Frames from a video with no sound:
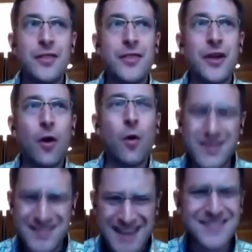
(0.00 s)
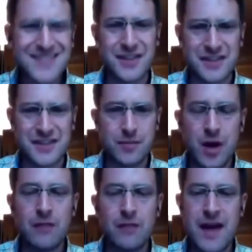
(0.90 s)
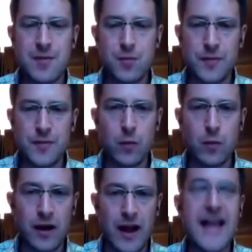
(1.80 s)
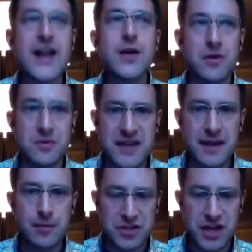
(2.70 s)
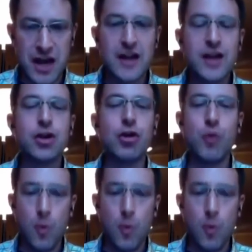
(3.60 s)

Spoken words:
the horizontalism of that movement, where anyone was able to go to a